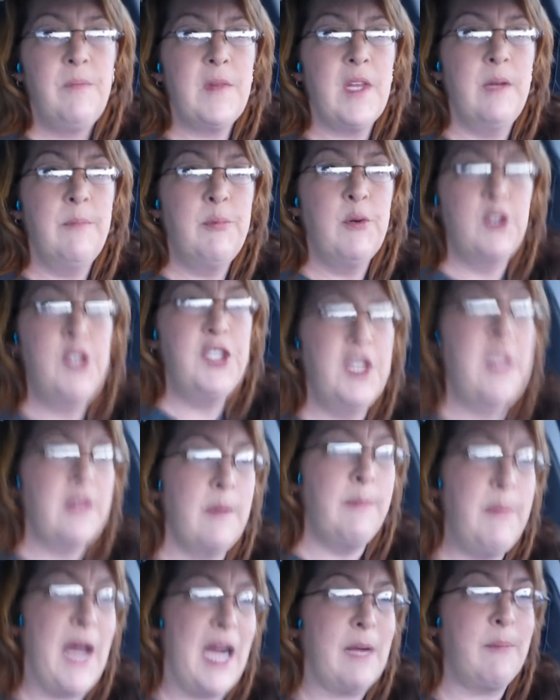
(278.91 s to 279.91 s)
and pushing
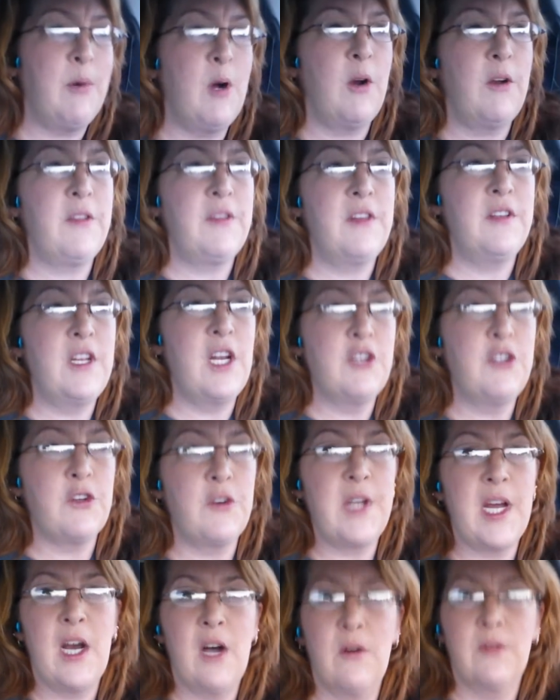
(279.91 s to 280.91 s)
the back part of the denture
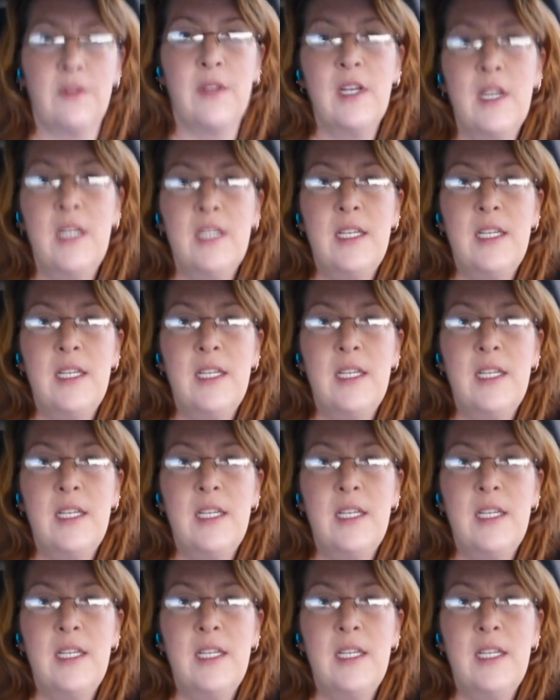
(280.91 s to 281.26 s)
down.